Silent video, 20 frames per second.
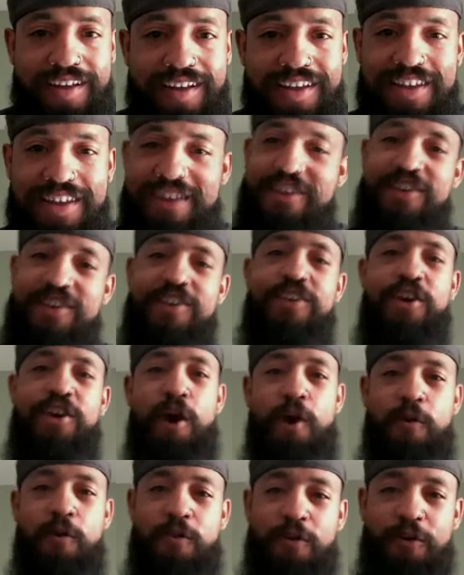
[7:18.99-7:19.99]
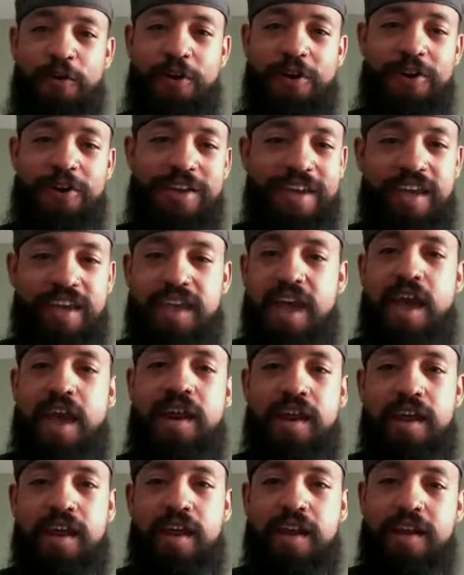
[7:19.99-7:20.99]
You go through, you
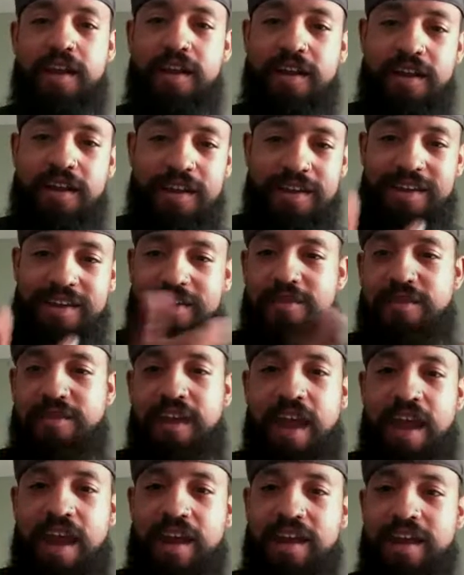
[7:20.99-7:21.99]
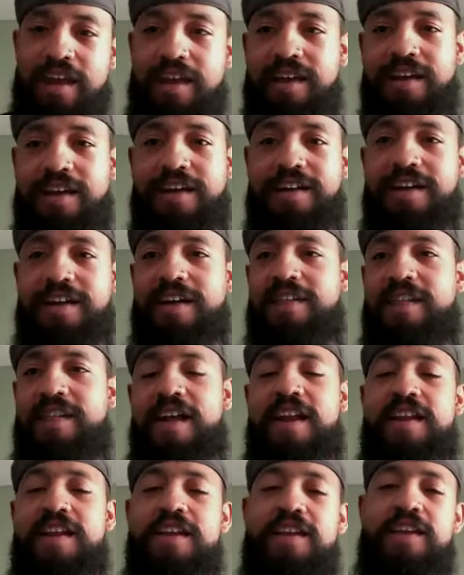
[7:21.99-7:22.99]
get in, you scan it, and
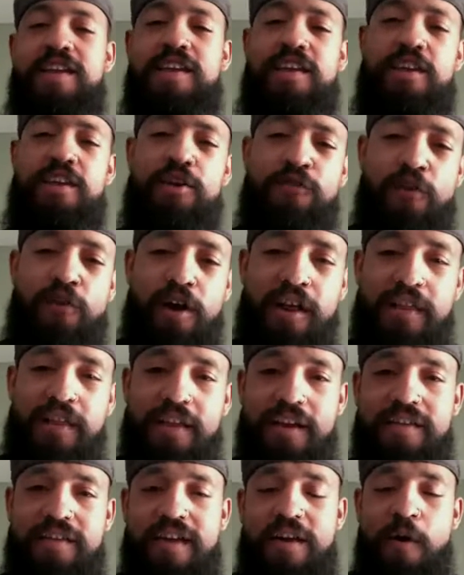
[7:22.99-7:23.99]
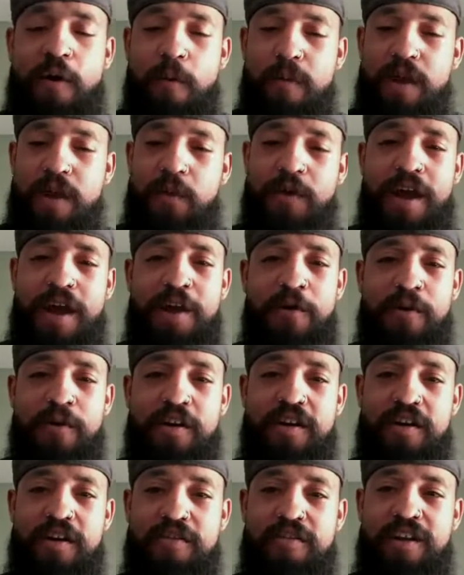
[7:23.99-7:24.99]
then you're running. Because I know me, when I go
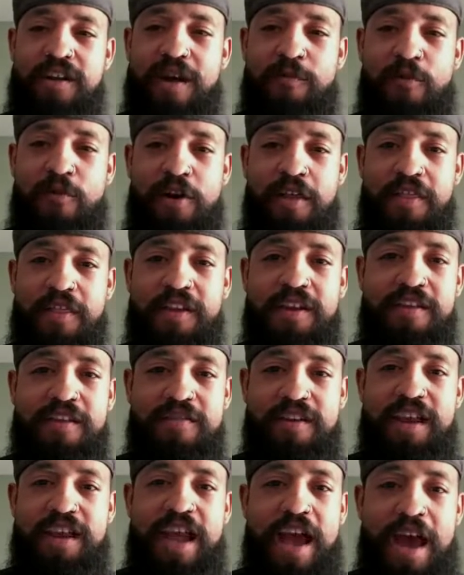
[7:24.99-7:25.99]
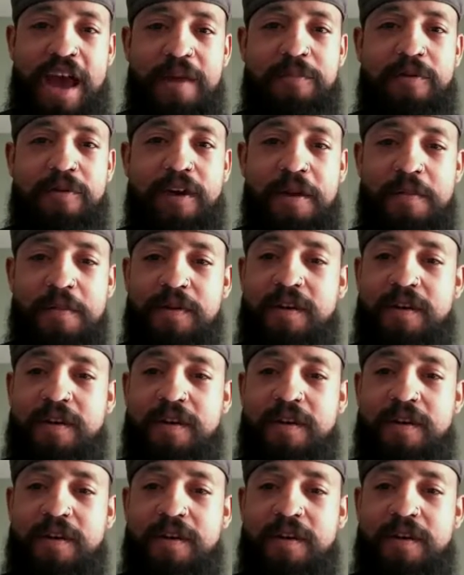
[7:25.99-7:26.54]
to Disney, I'm running the Disney app, right?